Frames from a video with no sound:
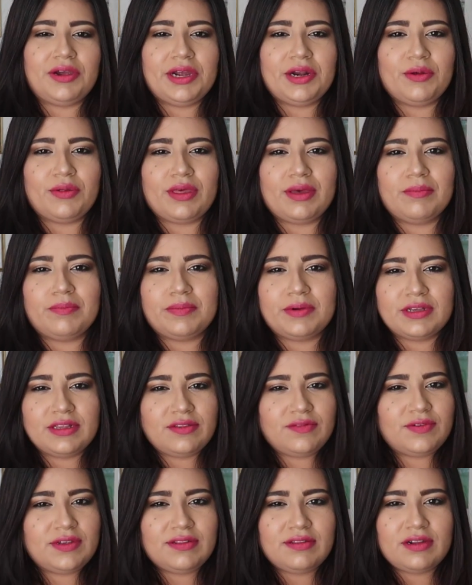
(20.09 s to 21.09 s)
I know that
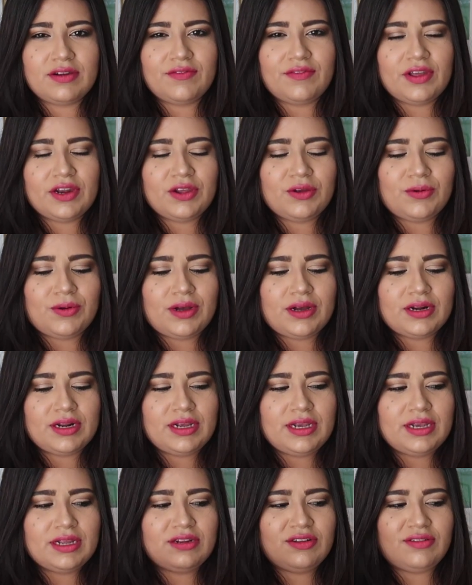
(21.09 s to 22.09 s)
BuzzFeed did a video on
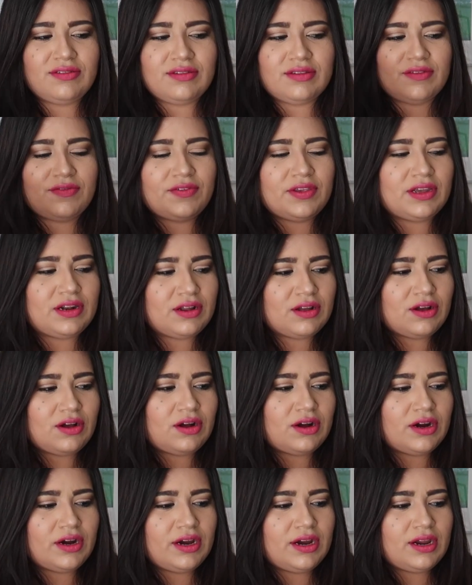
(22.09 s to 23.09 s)
it, Sophia
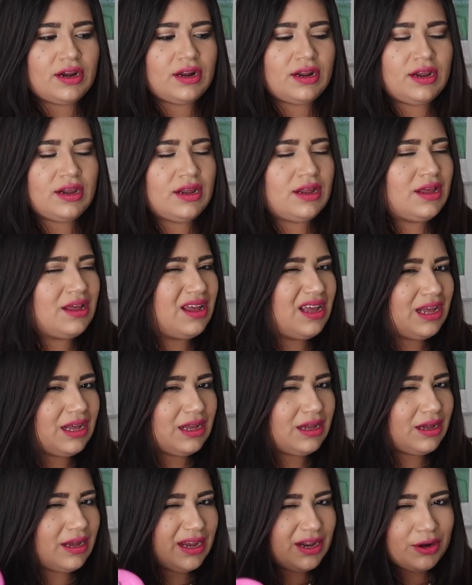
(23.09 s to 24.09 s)
Nagard.
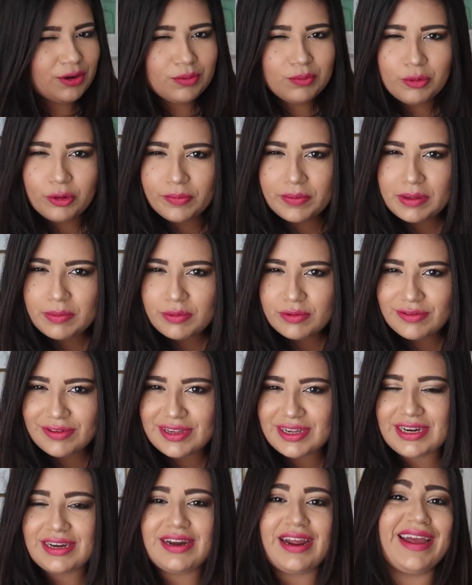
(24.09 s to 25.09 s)
I know more people
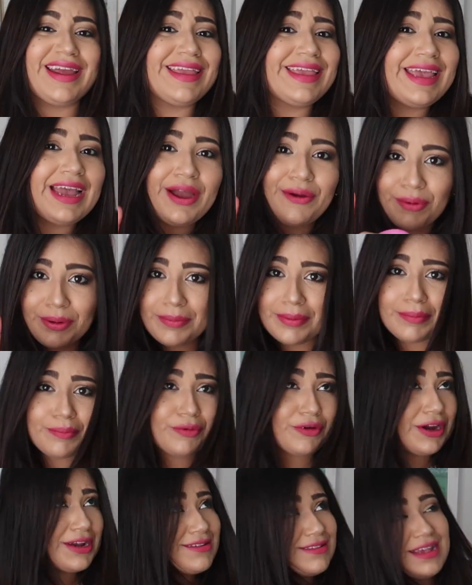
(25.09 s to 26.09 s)
did it. I can't
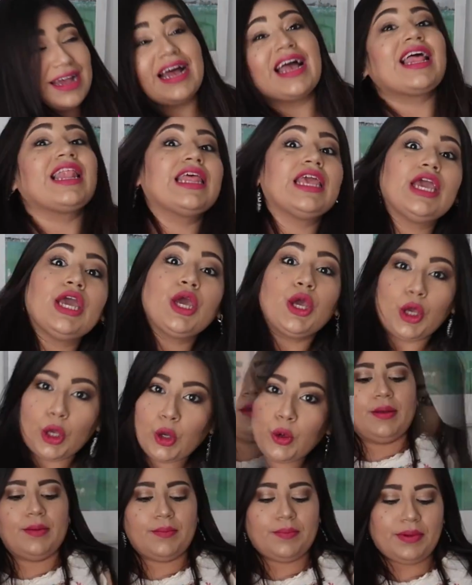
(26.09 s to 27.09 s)
remember exactly
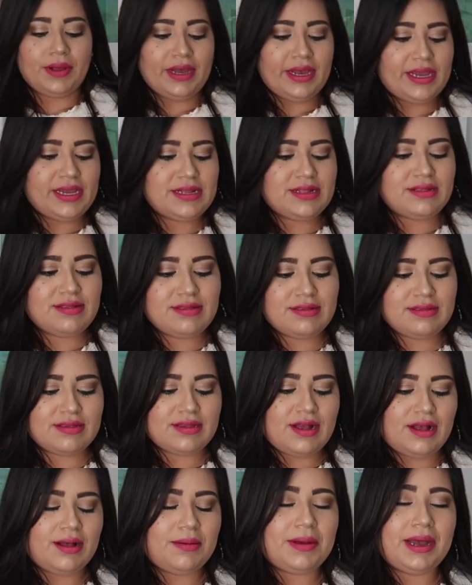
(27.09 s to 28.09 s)
who it is. But
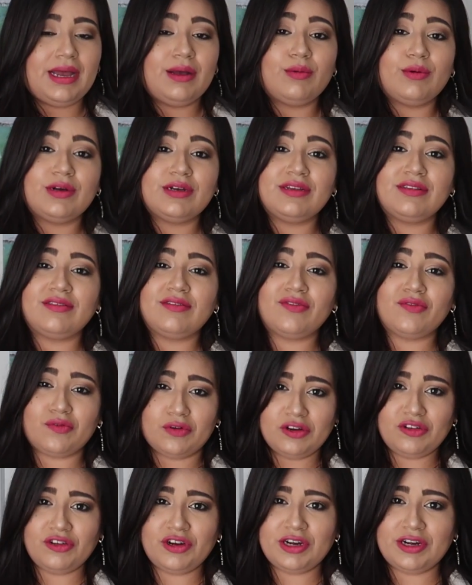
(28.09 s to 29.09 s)
I was
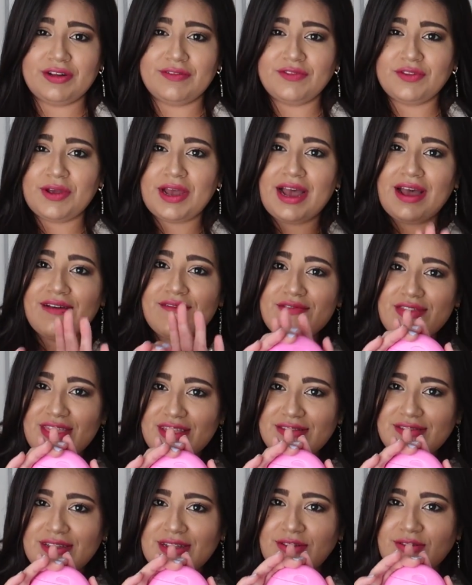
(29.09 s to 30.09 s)
fortunate enough to have
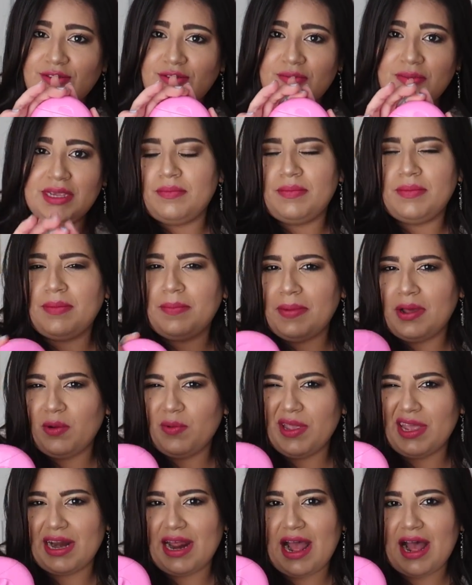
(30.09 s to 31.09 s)
this sent to me about a
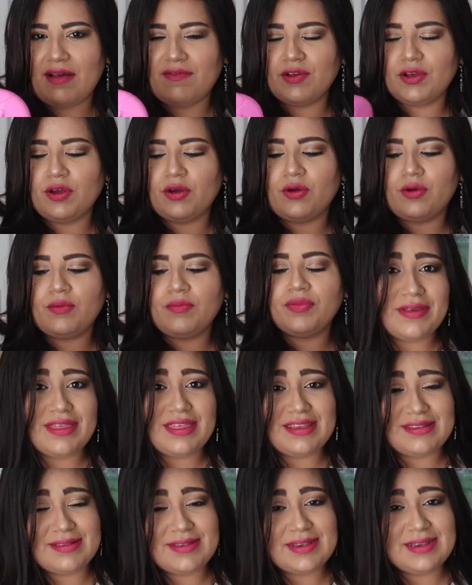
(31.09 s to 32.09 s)
week and a half ago.
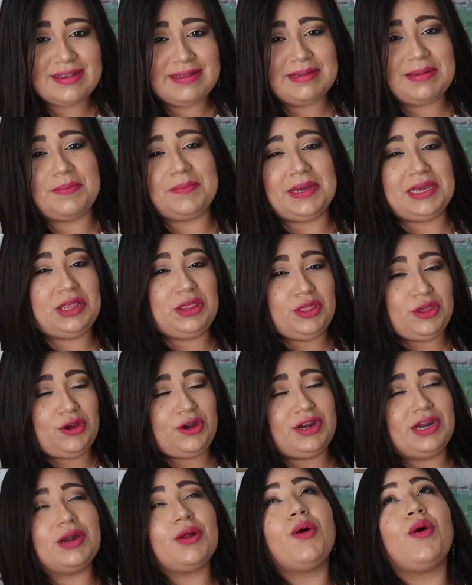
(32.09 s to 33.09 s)
This is my
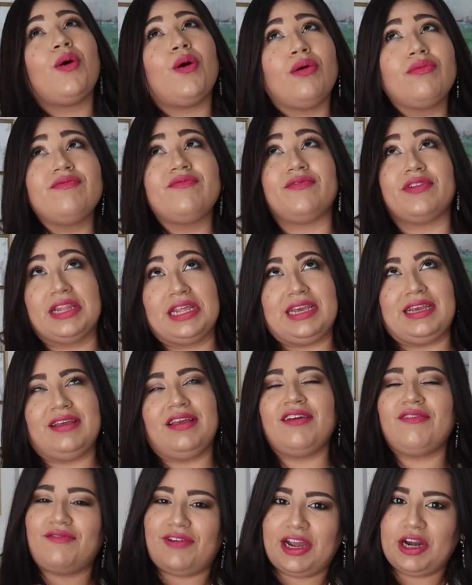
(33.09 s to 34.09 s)
third and hopefully
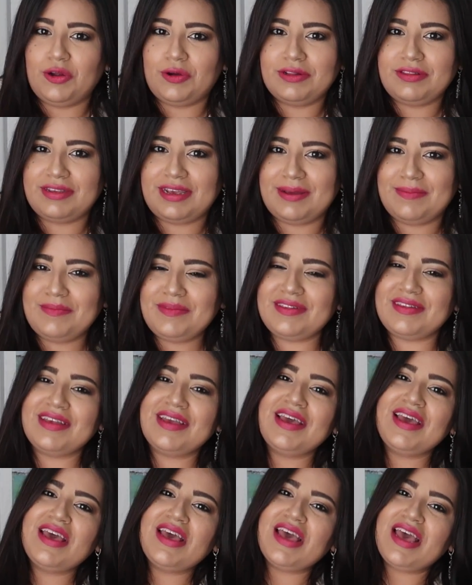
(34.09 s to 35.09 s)
final attempt
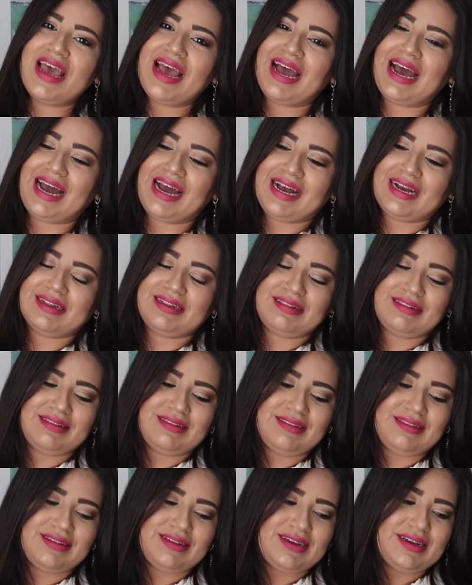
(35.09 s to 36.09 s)
at
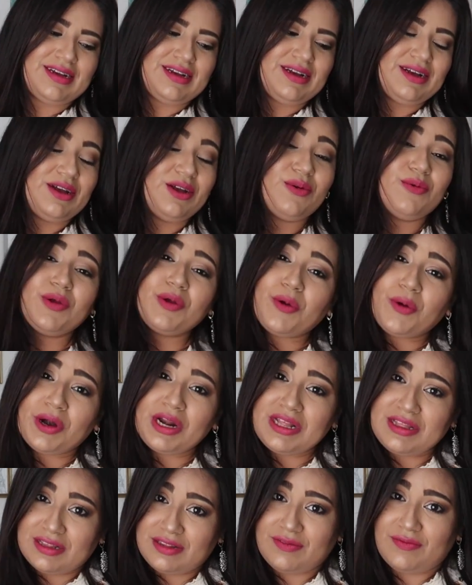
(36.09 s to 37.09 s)

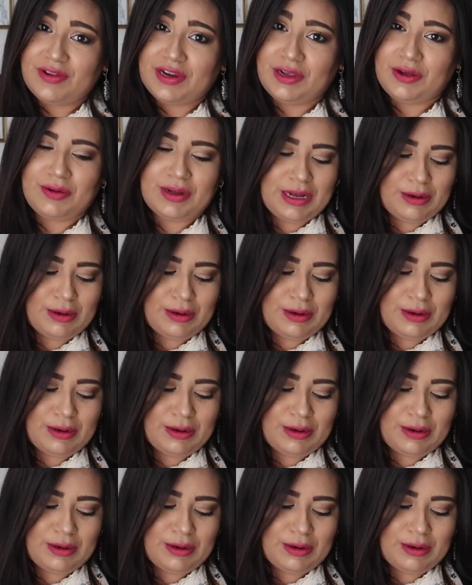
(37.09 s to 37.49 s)
recording this video.